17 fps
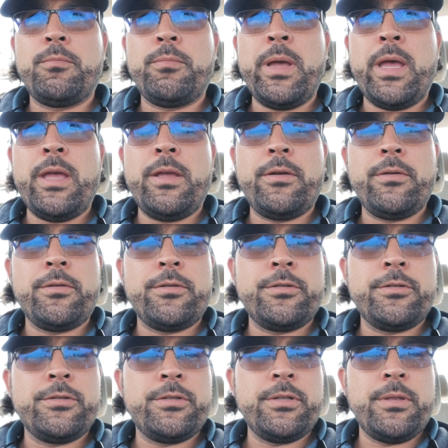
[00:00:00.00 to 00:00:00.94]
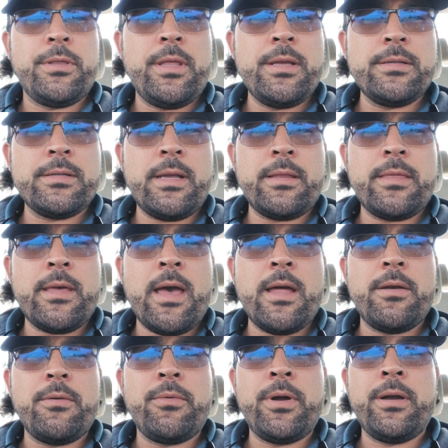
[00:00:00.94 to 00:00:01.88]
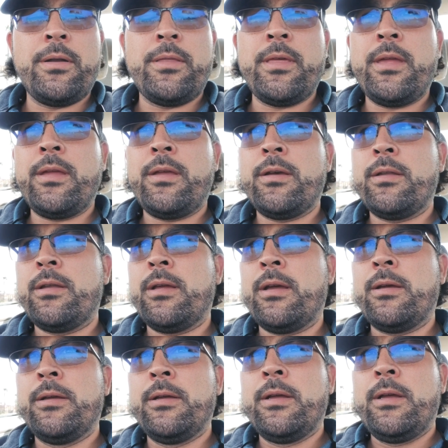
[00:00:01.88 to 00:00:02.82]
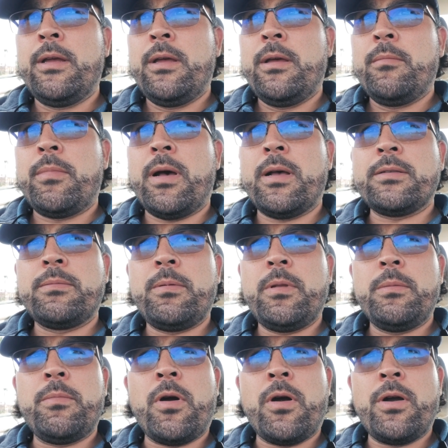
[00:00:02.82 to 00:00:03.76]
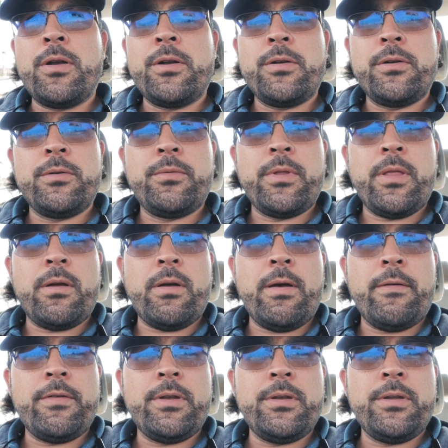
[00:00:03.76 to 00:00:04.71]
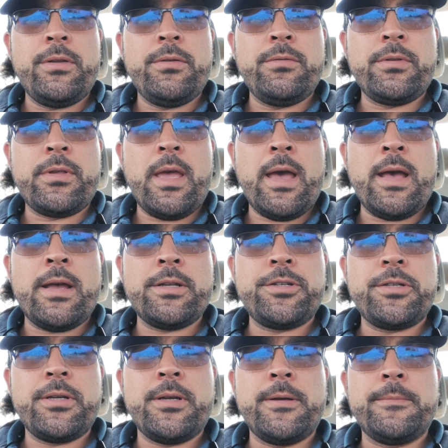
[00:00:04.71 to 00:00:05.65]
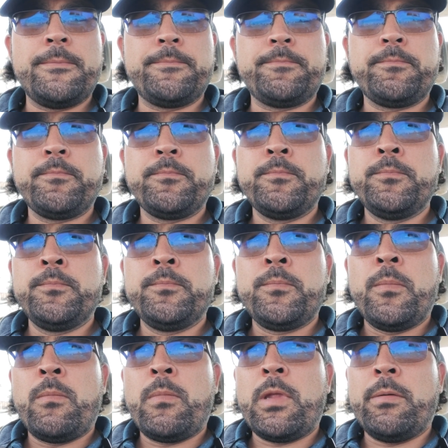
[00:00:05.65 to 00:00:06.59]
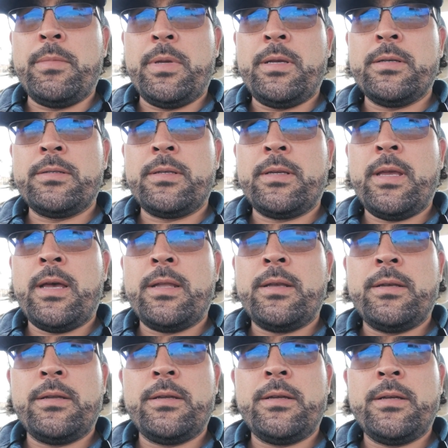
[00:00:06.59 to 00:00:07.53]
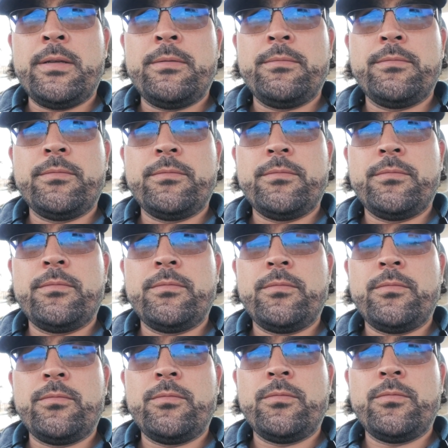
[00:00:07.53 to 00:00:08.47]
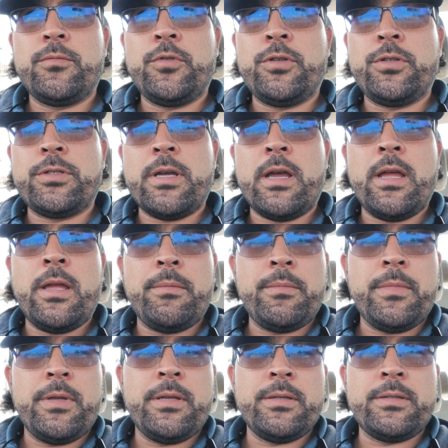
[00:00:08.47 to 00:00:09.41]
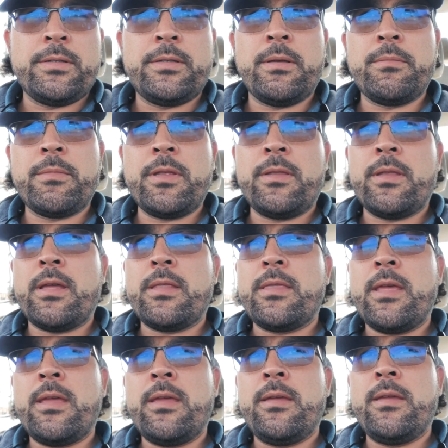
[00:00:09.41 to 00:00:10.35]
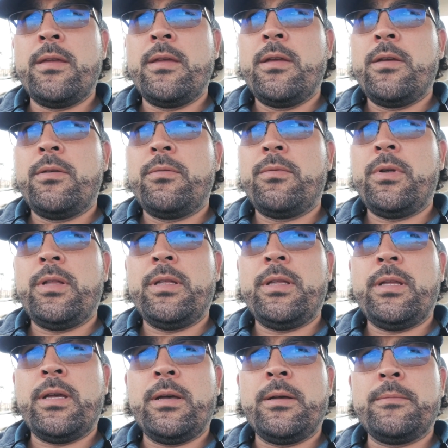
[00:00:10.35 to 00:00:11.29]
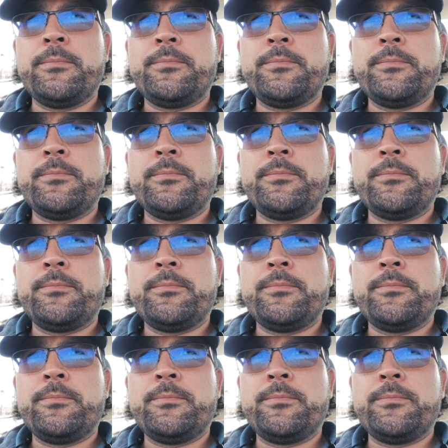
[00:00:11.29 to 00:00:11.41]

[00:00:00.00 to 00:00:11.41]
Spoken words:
bakers and things like that, where they could possibly barter without having to use cash. Because again, your time is something that they really,